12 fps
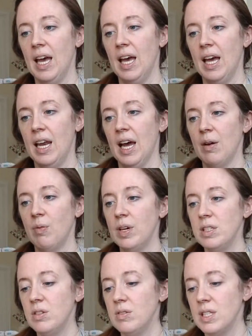And I
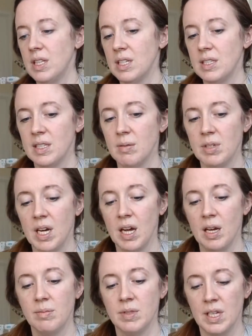was using this
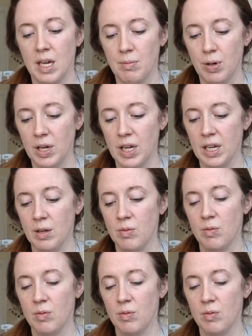sometimes and putting